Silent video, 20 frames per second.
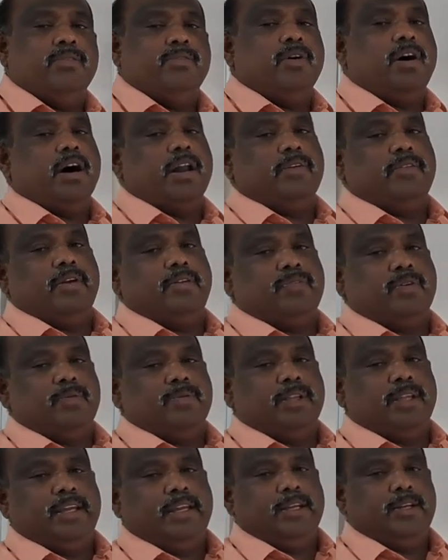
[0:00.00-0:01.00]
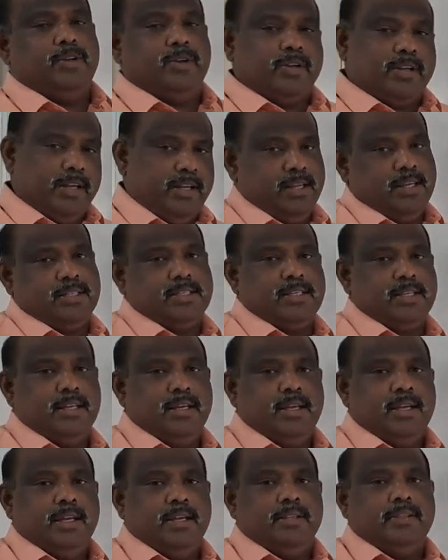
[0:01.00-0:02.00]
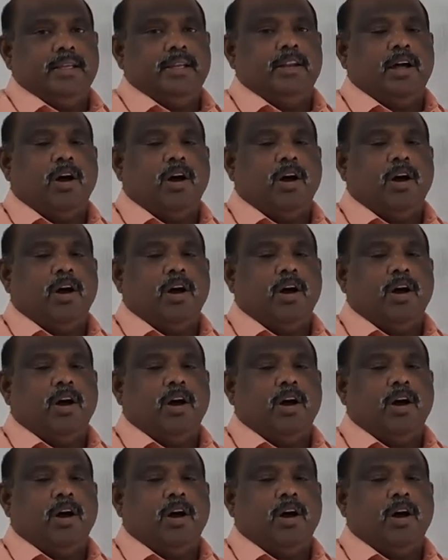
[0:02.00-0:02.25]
far away from the nucleus, then